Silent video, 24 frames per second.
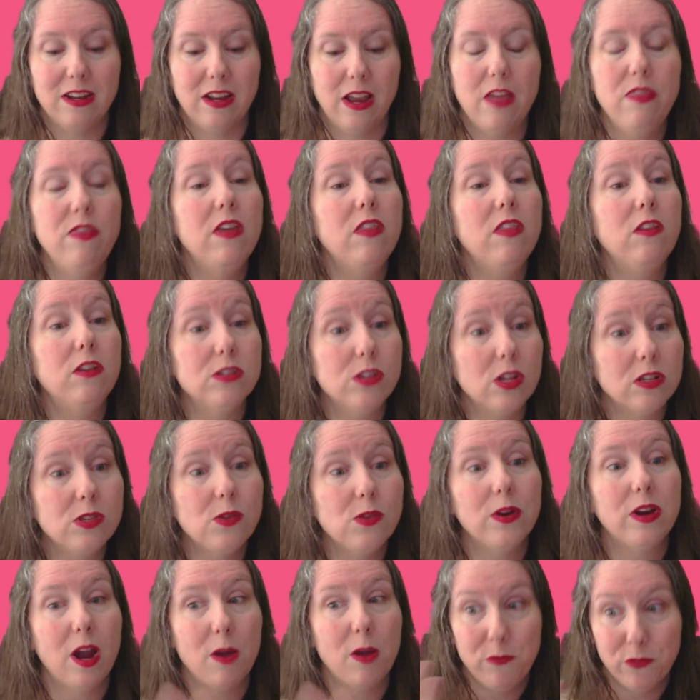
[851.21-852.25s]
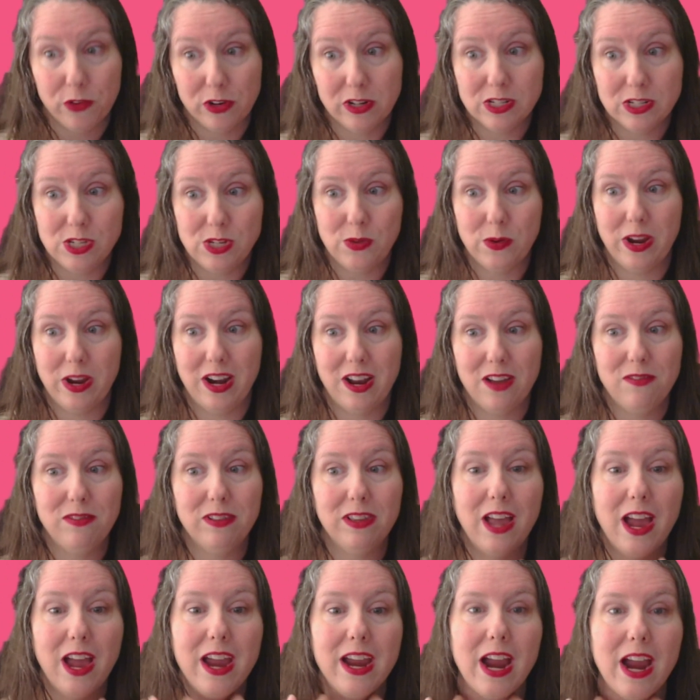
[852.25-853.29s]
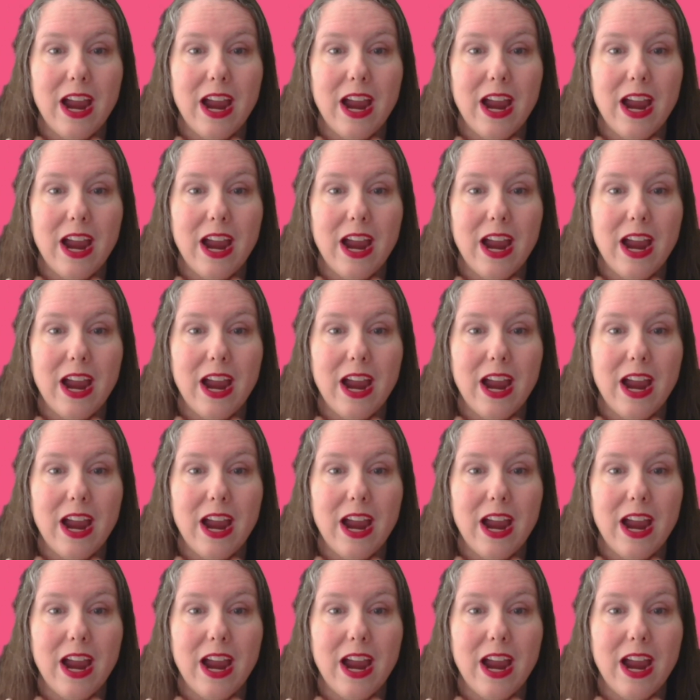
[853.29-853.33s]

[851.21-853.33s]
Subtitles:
And then there's also a comfort to it of like, I know